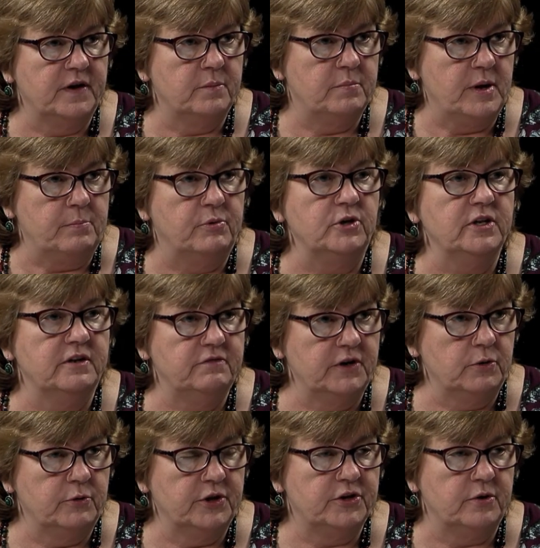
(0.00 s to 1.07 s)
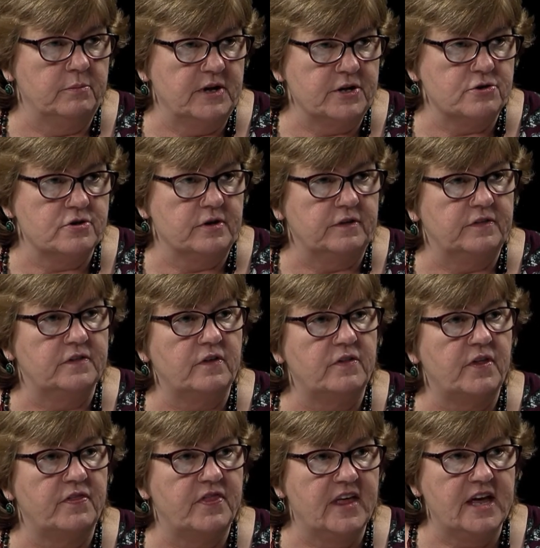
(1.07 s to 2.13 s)
and people living with dementia so
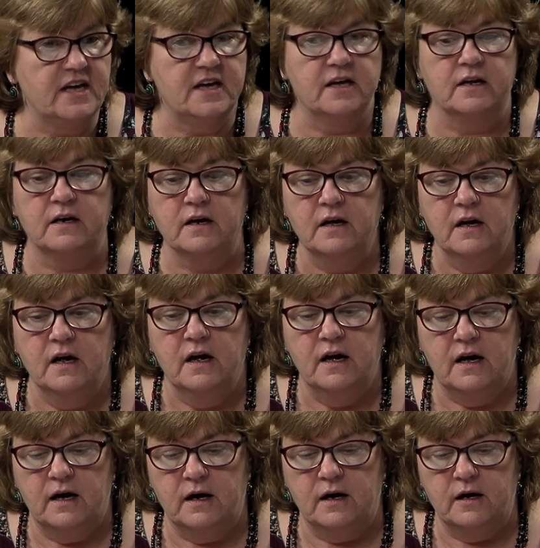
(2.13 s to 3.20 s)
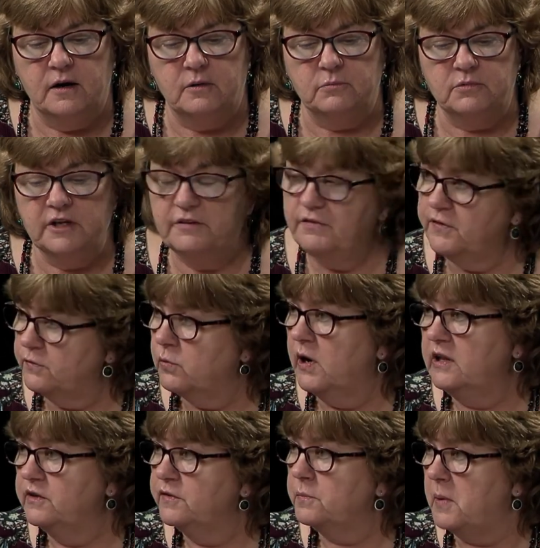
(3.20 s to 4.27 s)
that they can um, live as
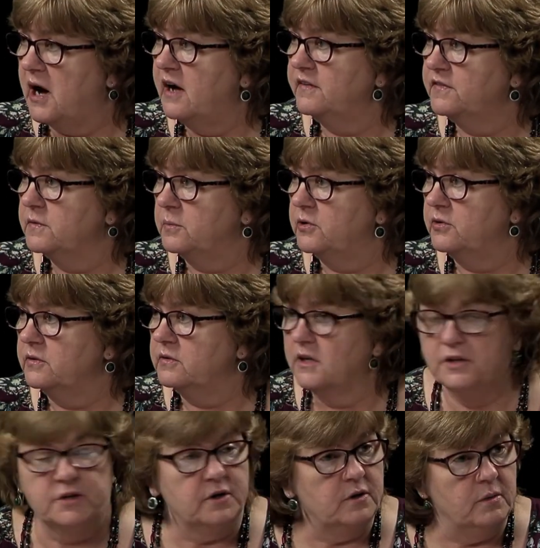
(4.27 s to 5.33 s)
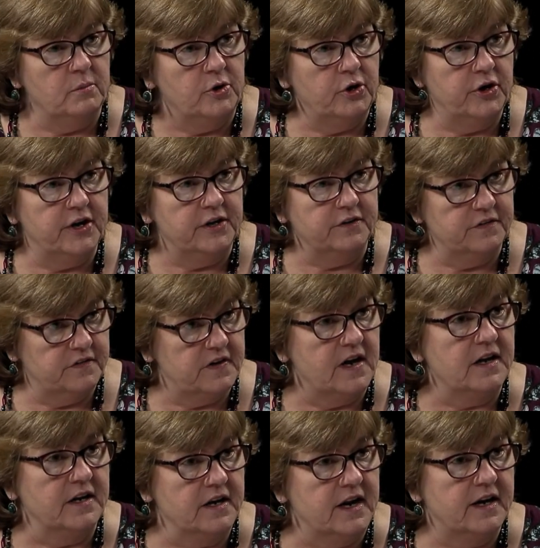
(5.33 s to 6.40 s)
well as possible in the community and
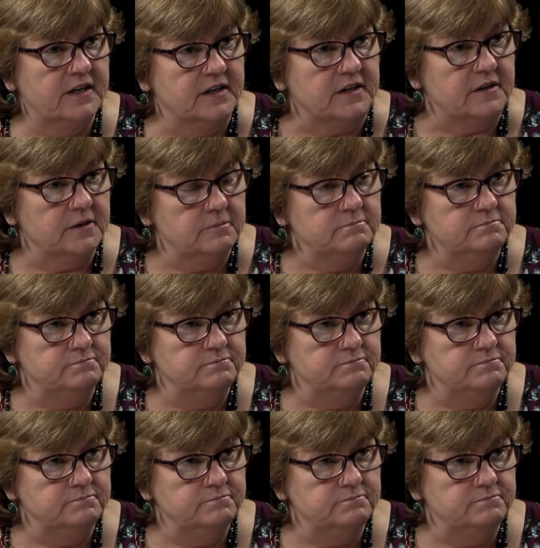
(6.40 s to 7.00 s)
stay connected.